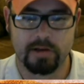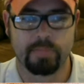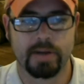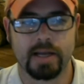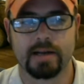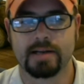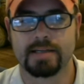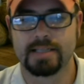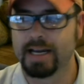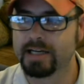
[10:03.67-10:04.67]
a little bit,
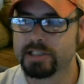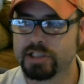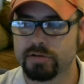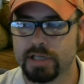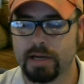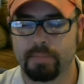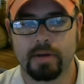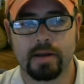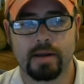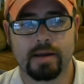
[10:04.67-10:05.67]
and Deanna shows
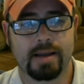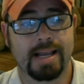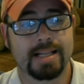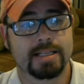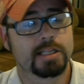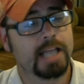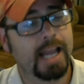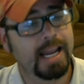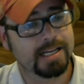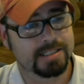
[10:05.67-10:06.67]
up and
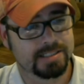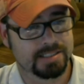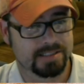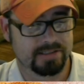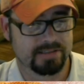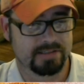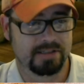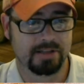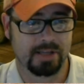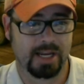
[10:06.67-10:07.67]
thanks
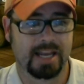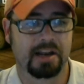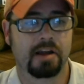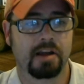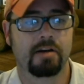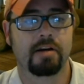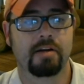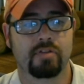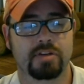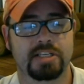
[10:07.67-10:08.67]
Glenn
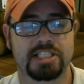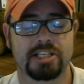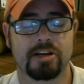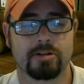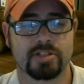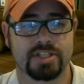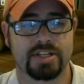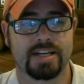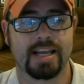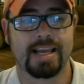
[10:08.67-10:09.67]
for teaching her
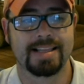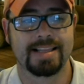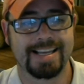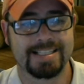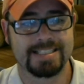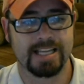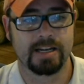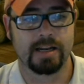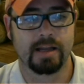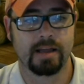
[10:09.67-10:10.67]
son a
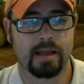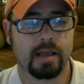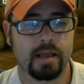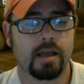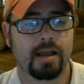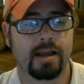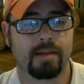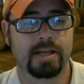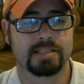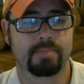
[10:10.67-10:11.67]
lesson
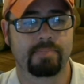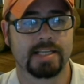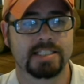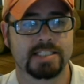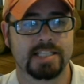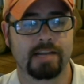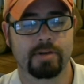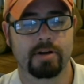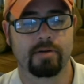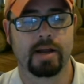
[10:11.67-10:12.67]
and makes a big
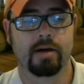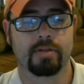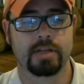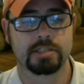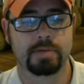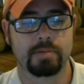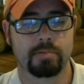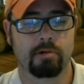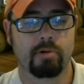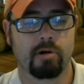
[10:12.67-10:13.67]
statement on how these
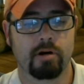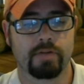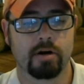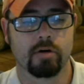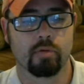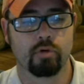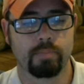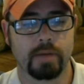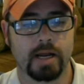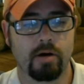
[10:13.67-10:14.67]
people are part of our
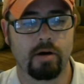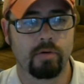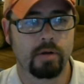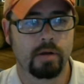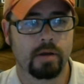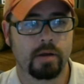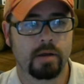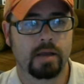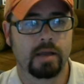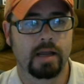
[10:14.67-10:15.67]
group now.
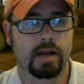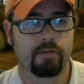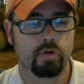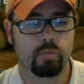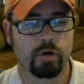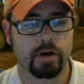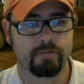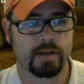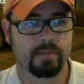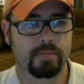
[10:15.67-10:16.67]
Every one
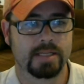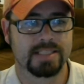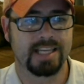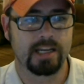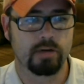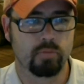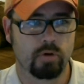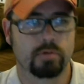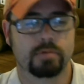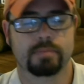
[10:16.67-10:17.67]
of them is
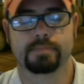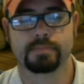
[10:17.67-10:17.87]
equal.